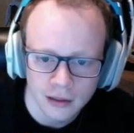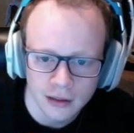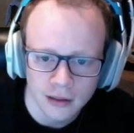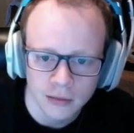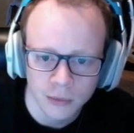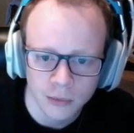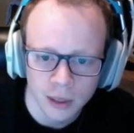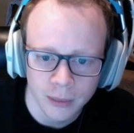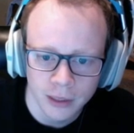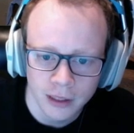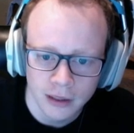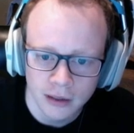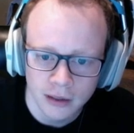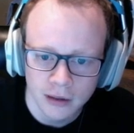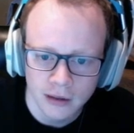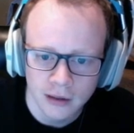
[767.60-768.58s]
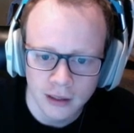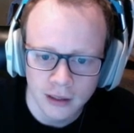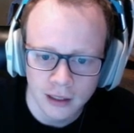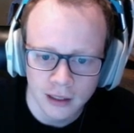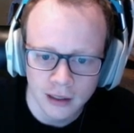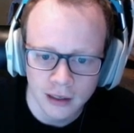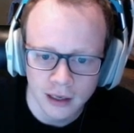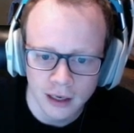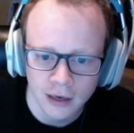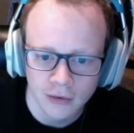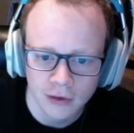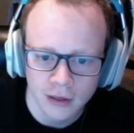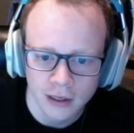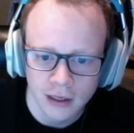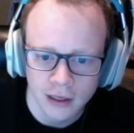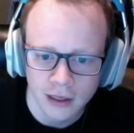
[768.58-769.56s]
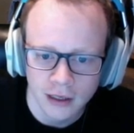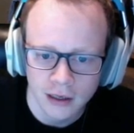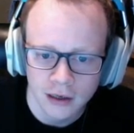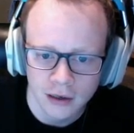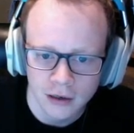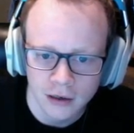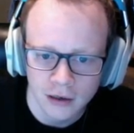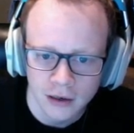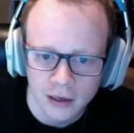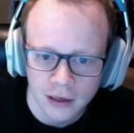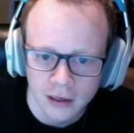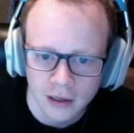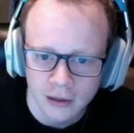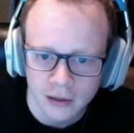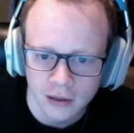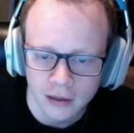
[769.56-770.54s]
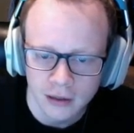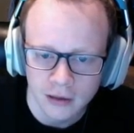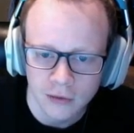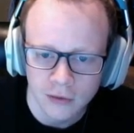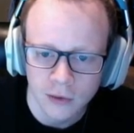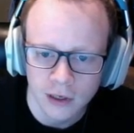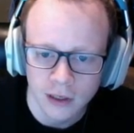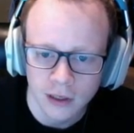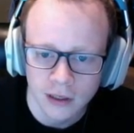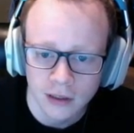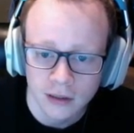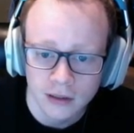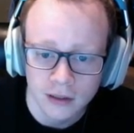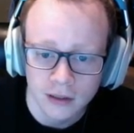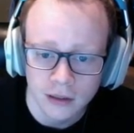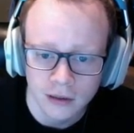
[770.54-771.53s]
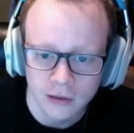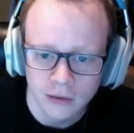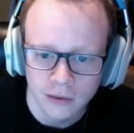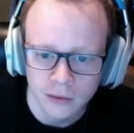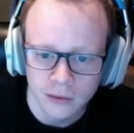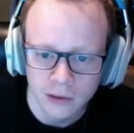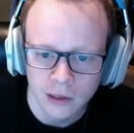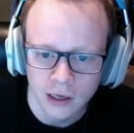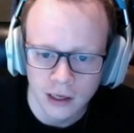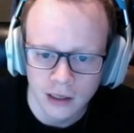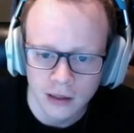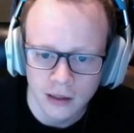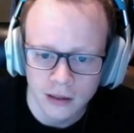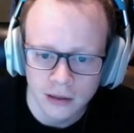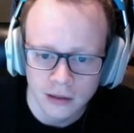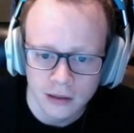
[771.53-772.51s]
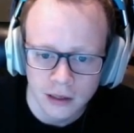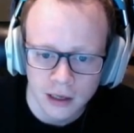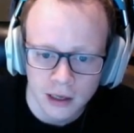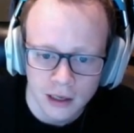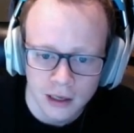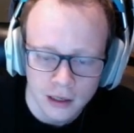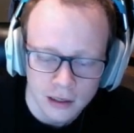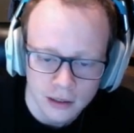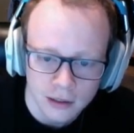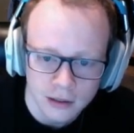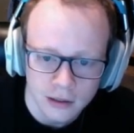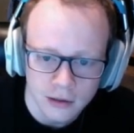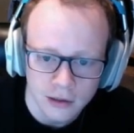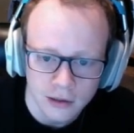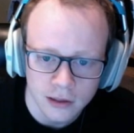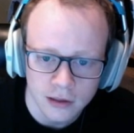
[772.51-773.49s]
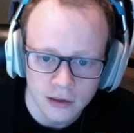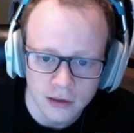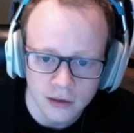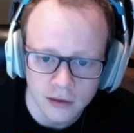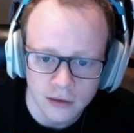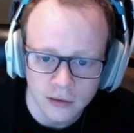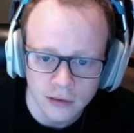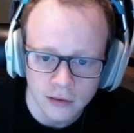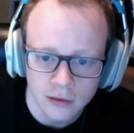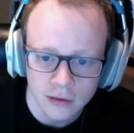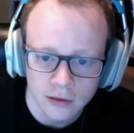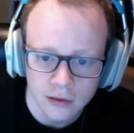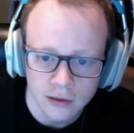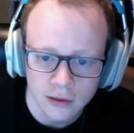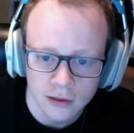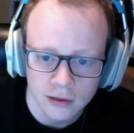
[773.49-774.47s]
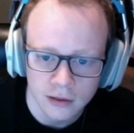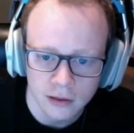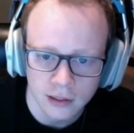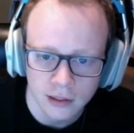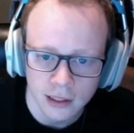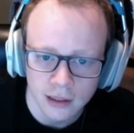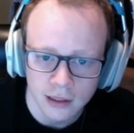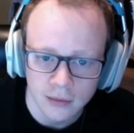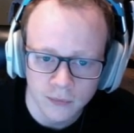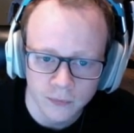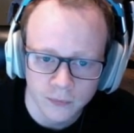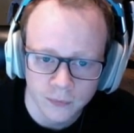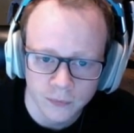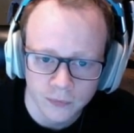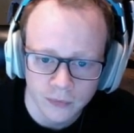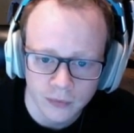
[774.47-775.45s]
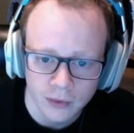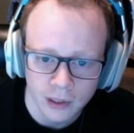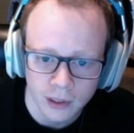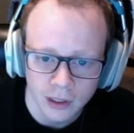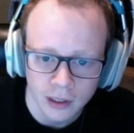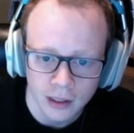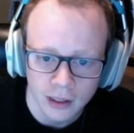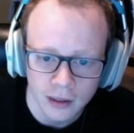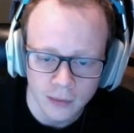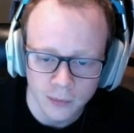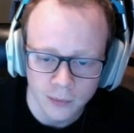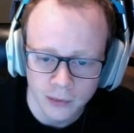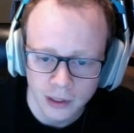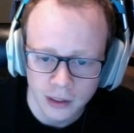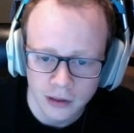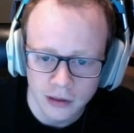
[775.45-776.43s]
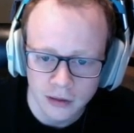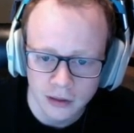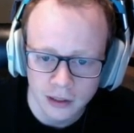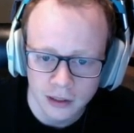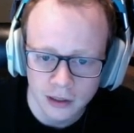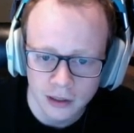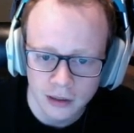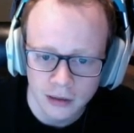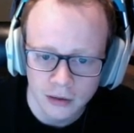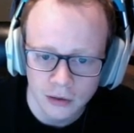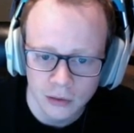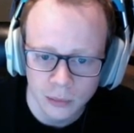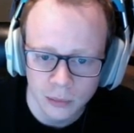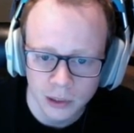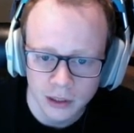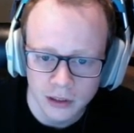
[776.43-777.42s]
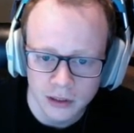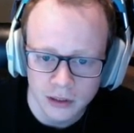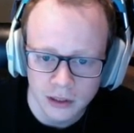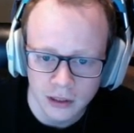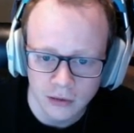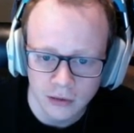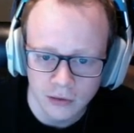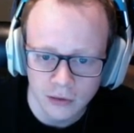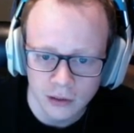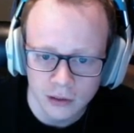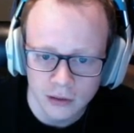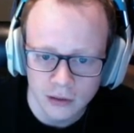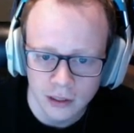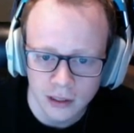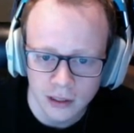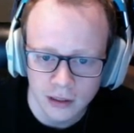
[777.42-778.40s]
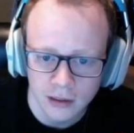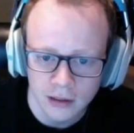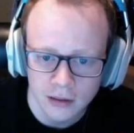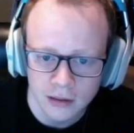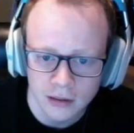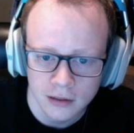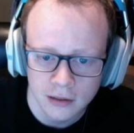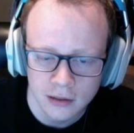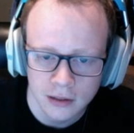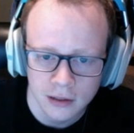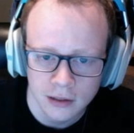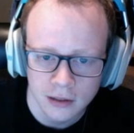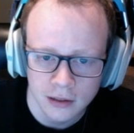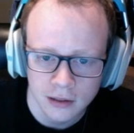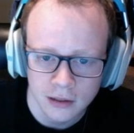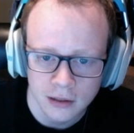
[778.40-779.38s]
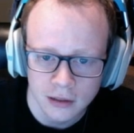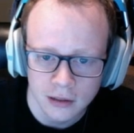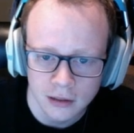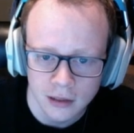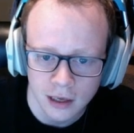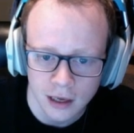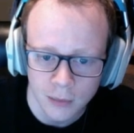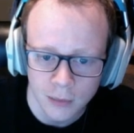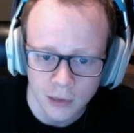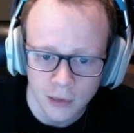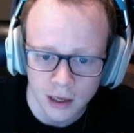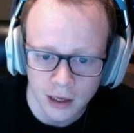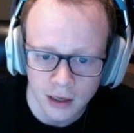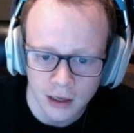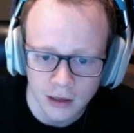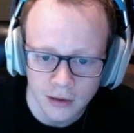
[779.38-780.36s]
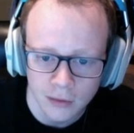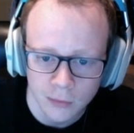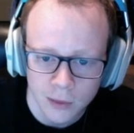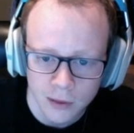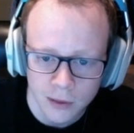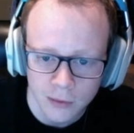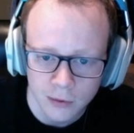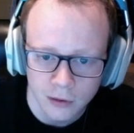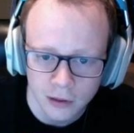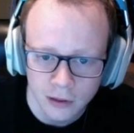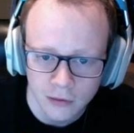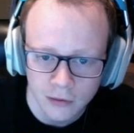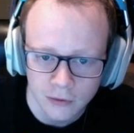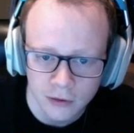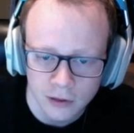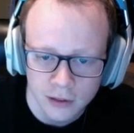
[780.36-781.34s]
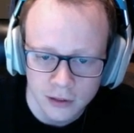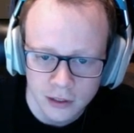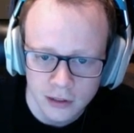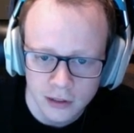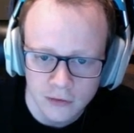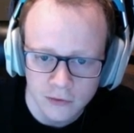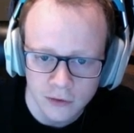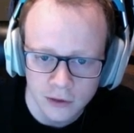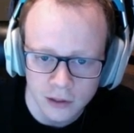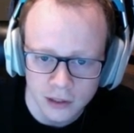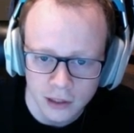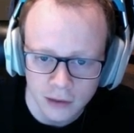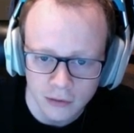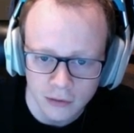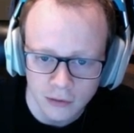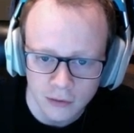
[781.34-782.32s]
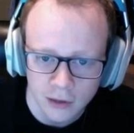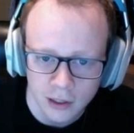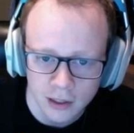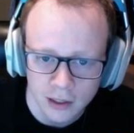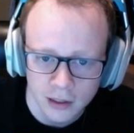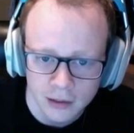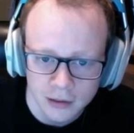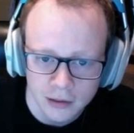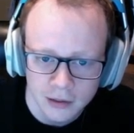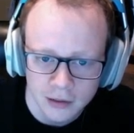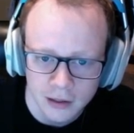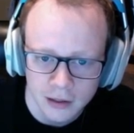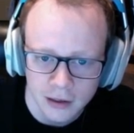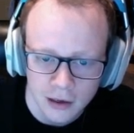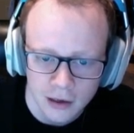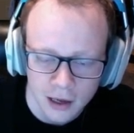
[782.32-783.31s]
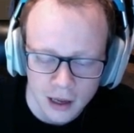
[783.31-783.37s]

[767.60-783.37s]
maybe like not everything in here you want, so you hate this, so you delete it, and you delete a whole bunch of stuff, because like this is a Sega Genesis game and we were looking for N64 stuff. Why is this here?